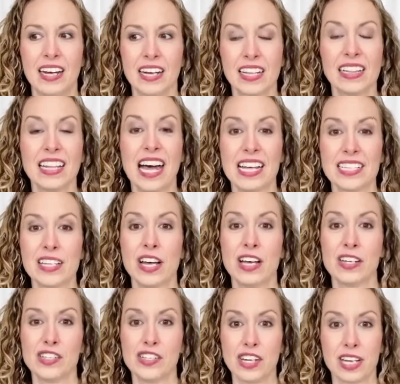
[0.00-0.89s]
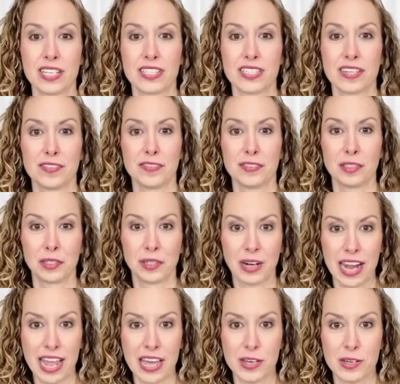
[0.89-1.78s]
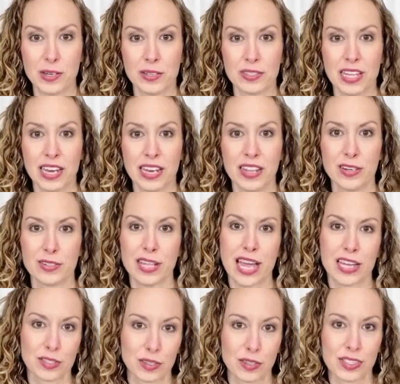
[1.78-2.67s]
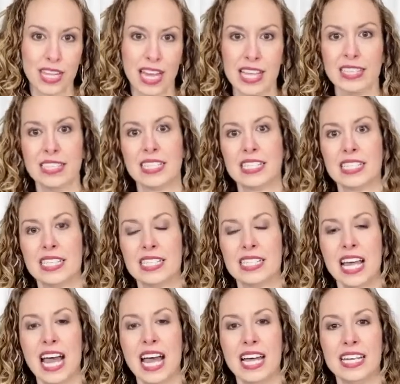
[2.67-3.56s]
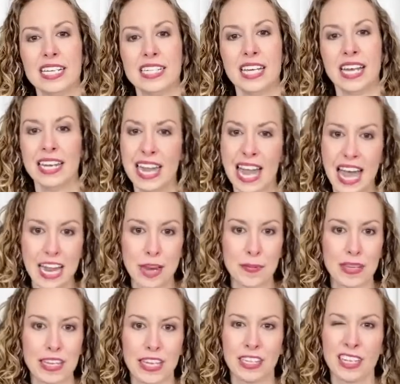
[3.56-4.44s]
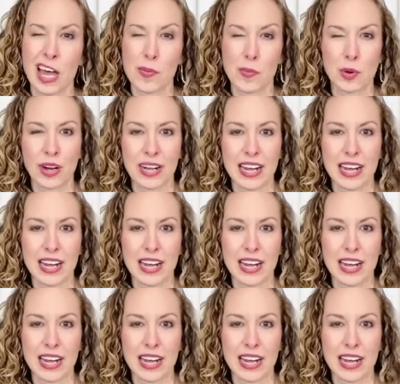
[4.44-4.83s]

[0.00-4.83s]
class on just Floreos. And there's exercises and anatomy, a lot more